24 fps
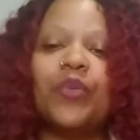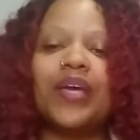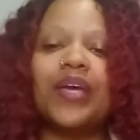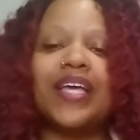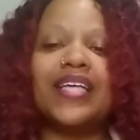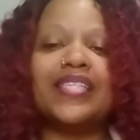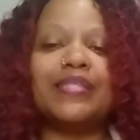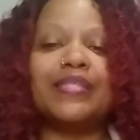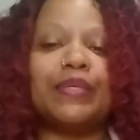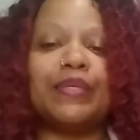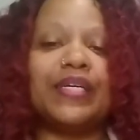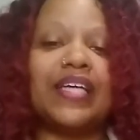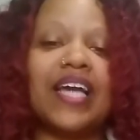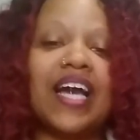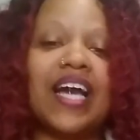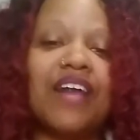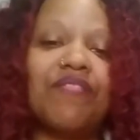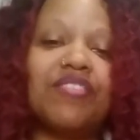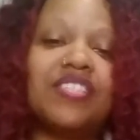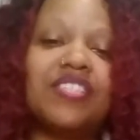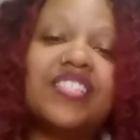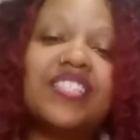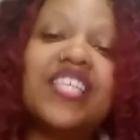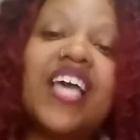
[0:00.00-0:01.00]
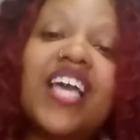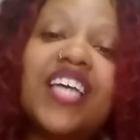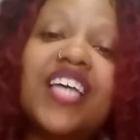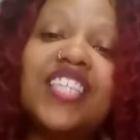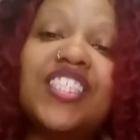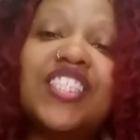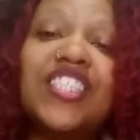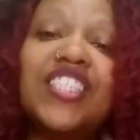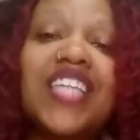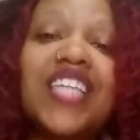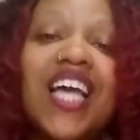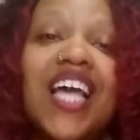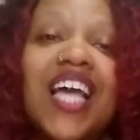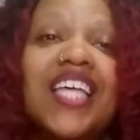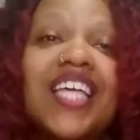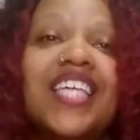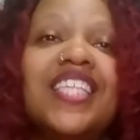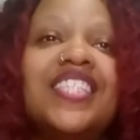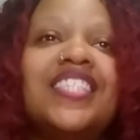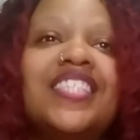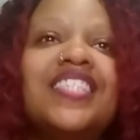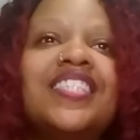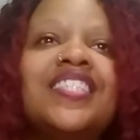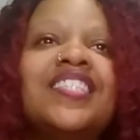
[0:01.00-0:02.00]
We had some good
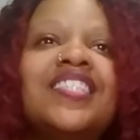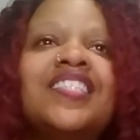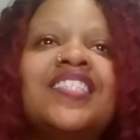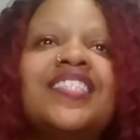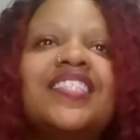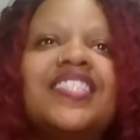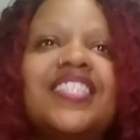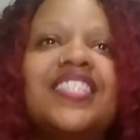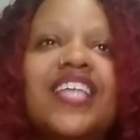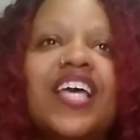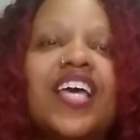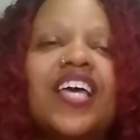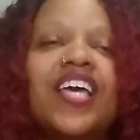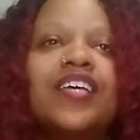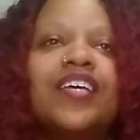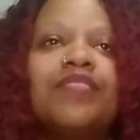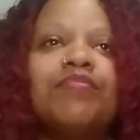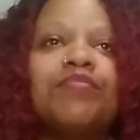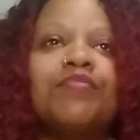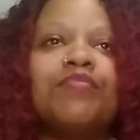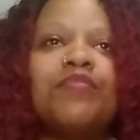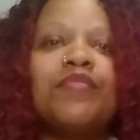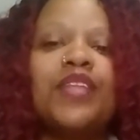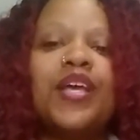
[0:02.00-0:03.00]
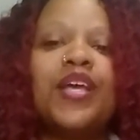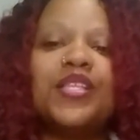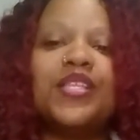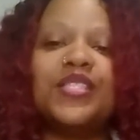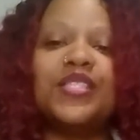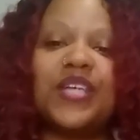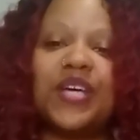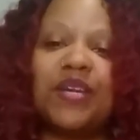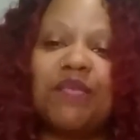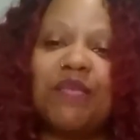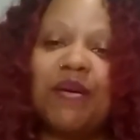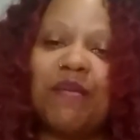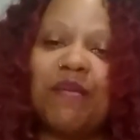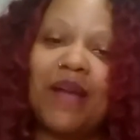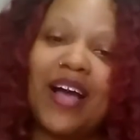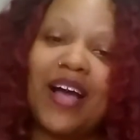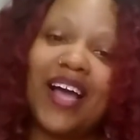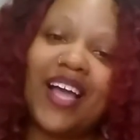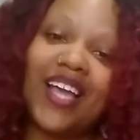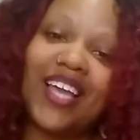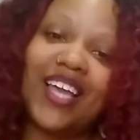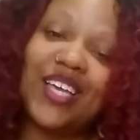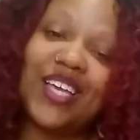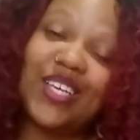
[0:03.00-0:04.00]
conversations and talking about
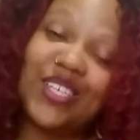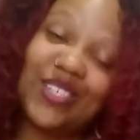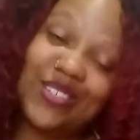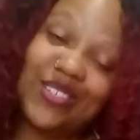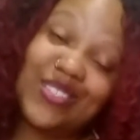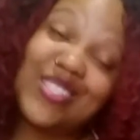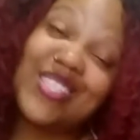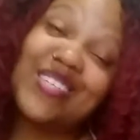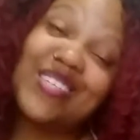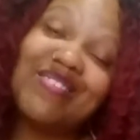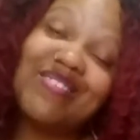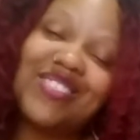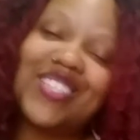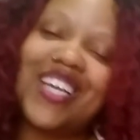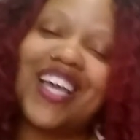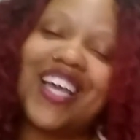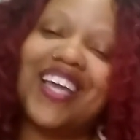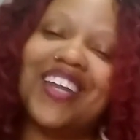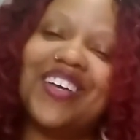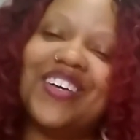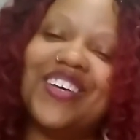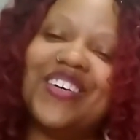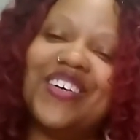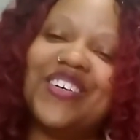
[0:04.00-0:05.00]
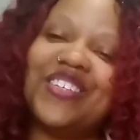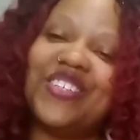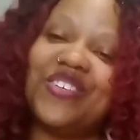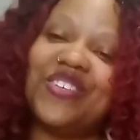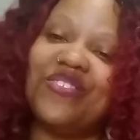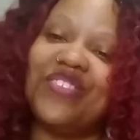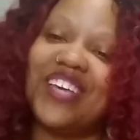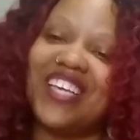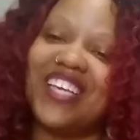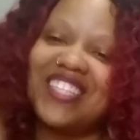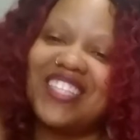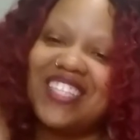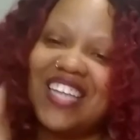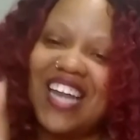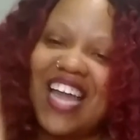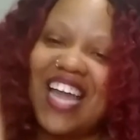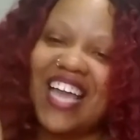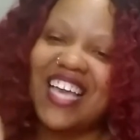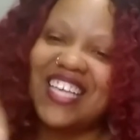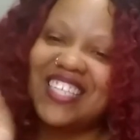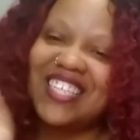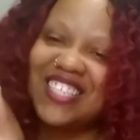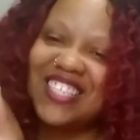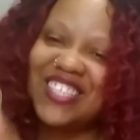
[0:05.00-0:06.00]
my YouTube channel. Don't forget to
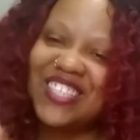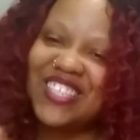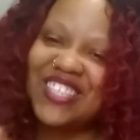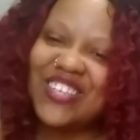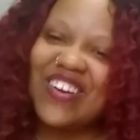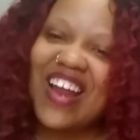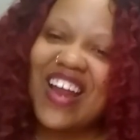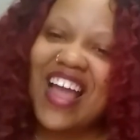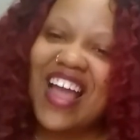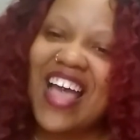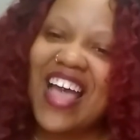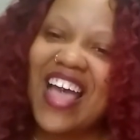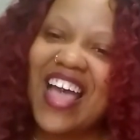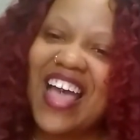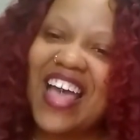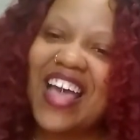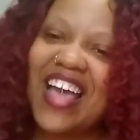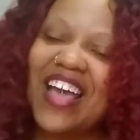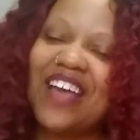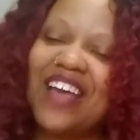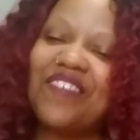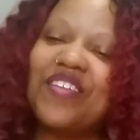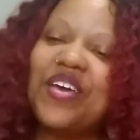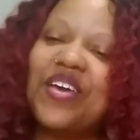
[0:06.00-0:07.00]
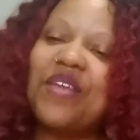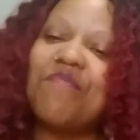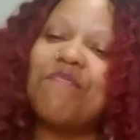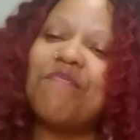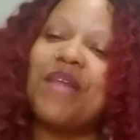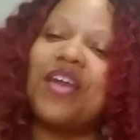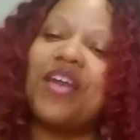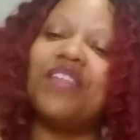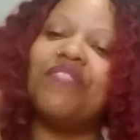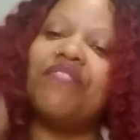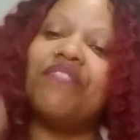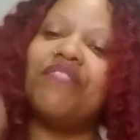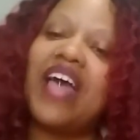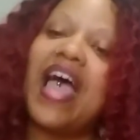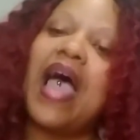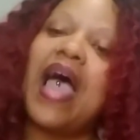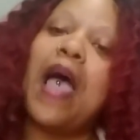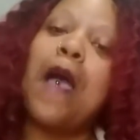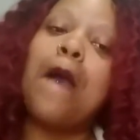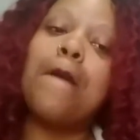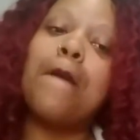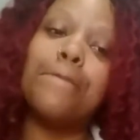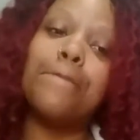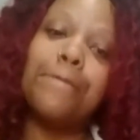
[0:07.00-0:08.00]
like and subscribe. Matter of
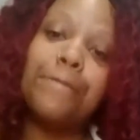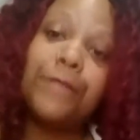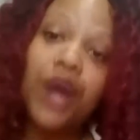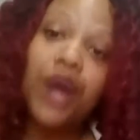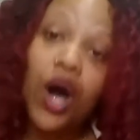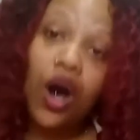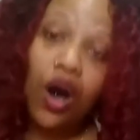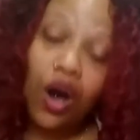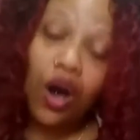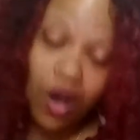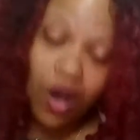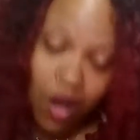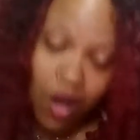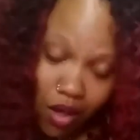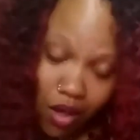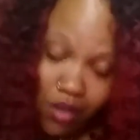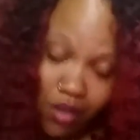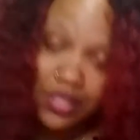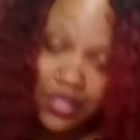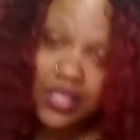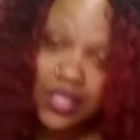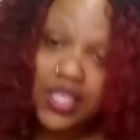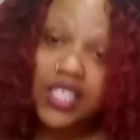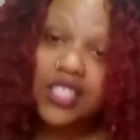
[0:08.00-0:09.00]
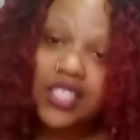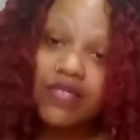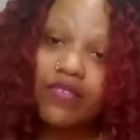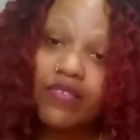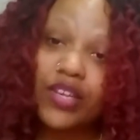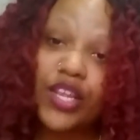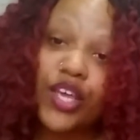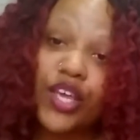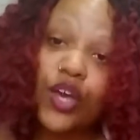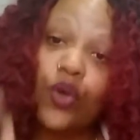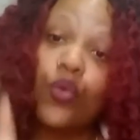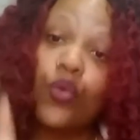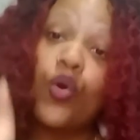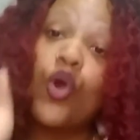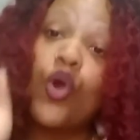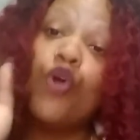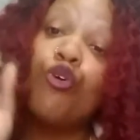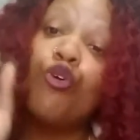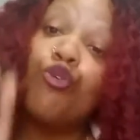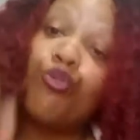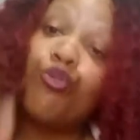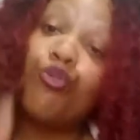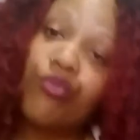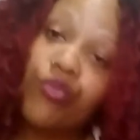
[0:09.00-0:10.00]
fact, pause this video
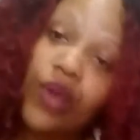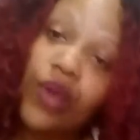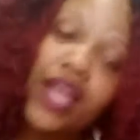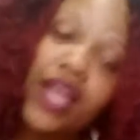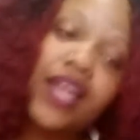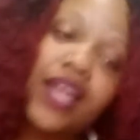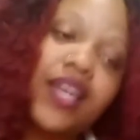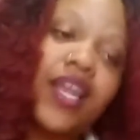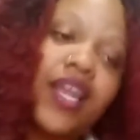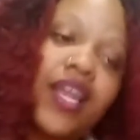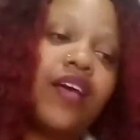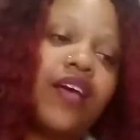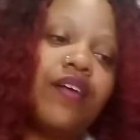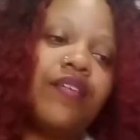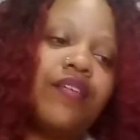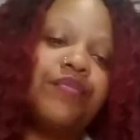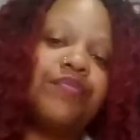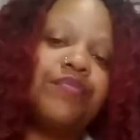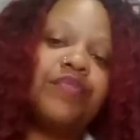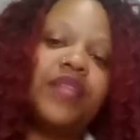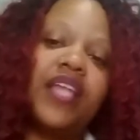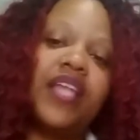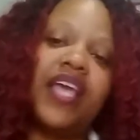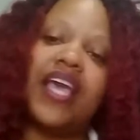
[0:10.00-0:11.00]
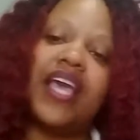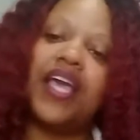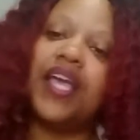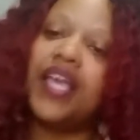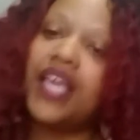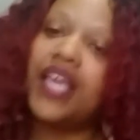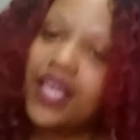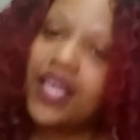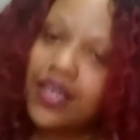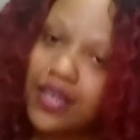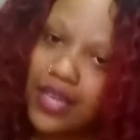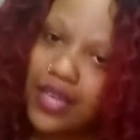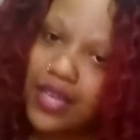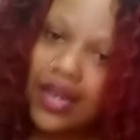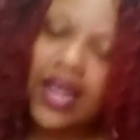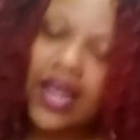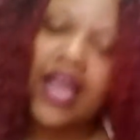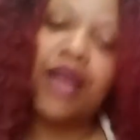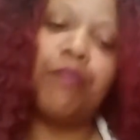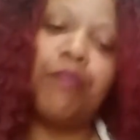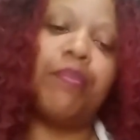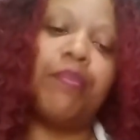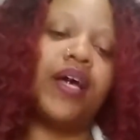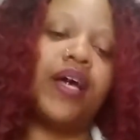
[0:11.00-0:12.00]
right now and hit that
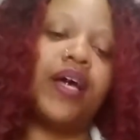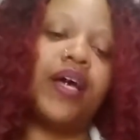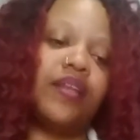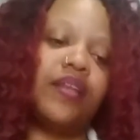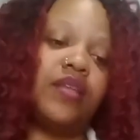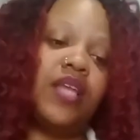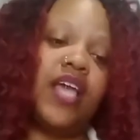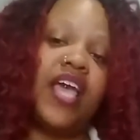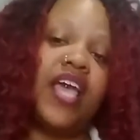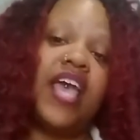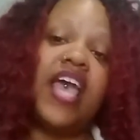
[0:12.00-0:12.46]
like button.